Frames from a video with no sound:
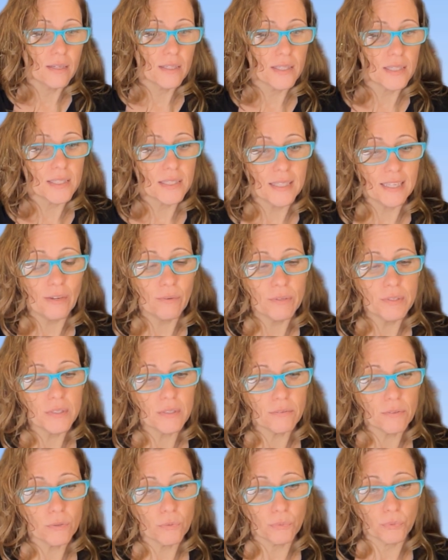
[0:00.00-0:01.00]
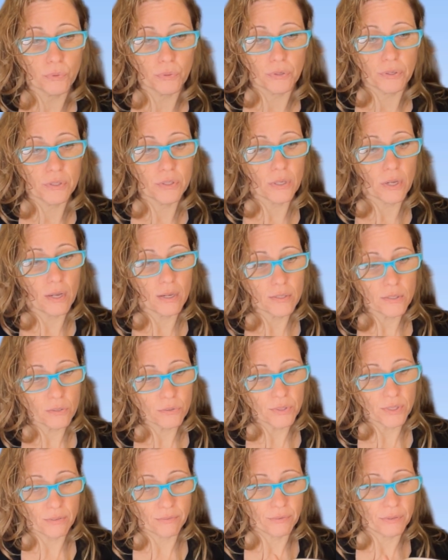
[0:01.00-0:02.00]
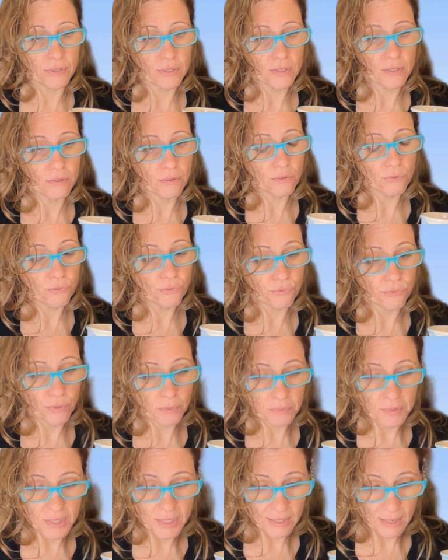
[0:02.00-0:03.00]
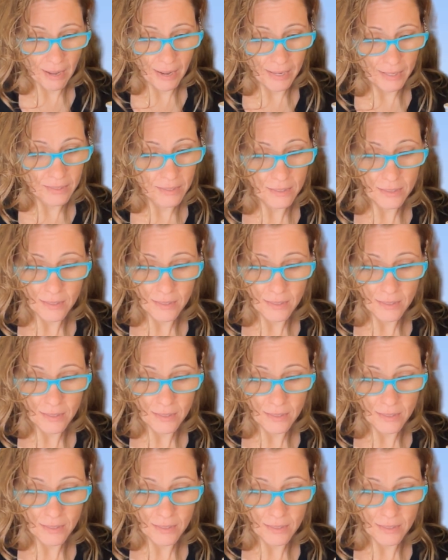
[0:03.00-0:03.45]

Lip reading: the sequence of the rulers also differs from sign to